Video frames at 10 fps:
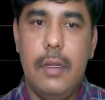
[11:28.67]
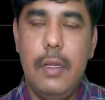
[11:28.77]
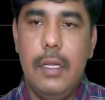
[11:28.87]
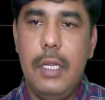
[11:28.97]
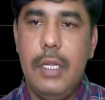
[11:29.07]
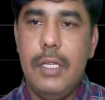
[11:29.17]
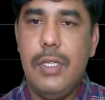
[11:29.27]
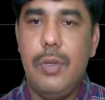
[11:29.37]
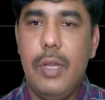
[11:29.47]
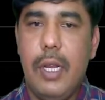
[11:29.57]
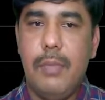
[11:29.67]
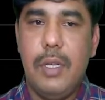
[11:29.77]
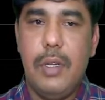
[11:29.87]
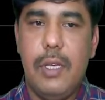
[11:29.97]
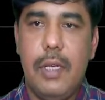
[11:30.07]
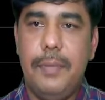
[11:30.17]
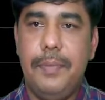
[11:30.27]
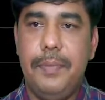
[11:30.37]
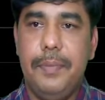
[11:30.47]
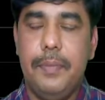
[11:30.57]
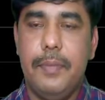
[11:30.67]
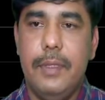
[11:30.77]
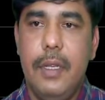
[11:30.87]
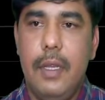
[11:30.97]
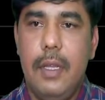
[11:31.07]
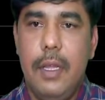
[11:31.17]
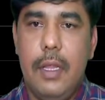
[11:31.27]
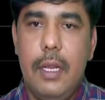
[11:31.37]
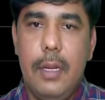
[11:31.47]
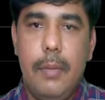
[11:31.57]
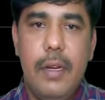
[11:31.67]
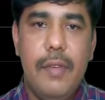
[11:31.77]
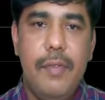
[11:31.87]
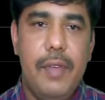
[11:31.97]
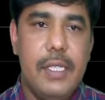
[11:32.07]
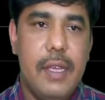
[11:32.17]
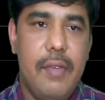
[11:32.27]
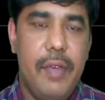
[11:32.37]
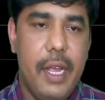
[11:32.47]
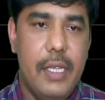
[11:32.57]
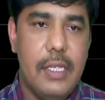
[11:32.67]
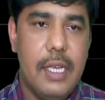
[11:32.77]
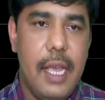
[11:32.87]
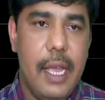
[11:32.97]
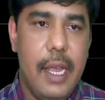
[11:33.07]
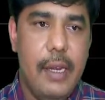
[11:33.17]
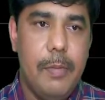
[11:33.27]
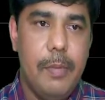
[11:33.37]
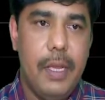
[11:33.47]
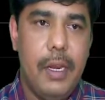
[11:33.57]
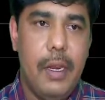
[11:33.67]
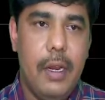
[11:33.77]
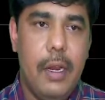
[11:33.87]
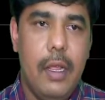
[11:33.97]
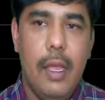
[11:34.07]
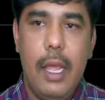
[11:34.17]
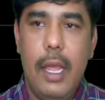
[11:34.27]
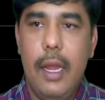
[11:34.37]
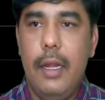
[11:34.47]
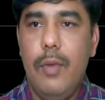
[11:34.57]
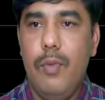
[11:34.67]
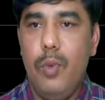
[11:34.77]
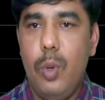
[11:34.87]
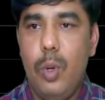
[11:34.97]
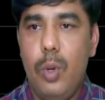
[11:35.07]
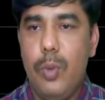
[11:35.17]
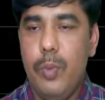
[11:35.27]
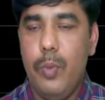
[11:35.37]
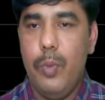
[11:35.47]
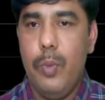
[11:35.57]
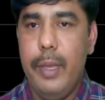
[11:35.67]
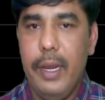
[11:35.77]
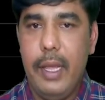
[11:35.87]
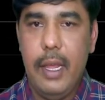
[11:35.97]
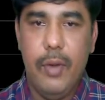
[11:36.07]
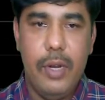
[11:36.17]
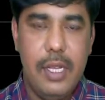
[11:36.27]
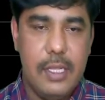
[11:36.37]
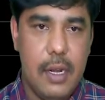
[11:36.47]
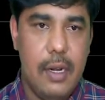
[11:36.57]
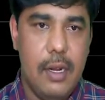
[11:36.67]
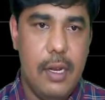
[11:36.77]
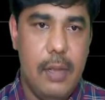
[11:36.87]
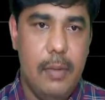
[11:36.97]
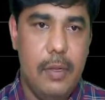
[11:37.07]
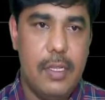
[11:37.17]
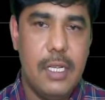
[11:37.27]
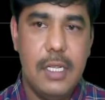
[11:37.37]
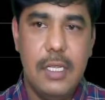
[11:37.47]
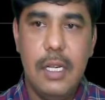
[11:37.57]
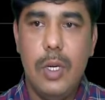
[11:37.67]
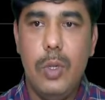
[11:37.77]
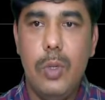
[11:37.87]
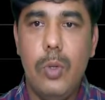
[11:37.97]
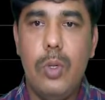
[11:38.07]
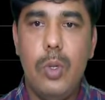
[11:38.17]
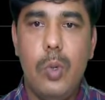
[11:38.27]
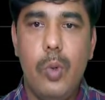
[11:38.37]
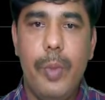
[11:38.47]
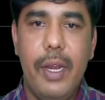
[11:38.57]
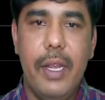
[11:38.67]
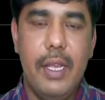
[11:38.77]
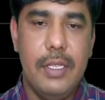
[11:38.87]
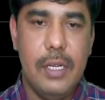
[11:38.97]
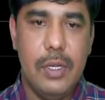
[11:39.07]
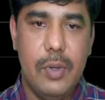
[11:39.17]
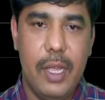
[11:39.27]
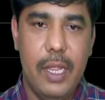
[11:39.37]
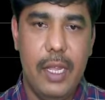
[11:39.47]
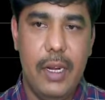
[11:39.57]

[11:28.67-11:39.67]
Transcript: Here just you can observe here. The number of ways of arranging 8 men and 4 women around a circular table such that no 2 women can sit together.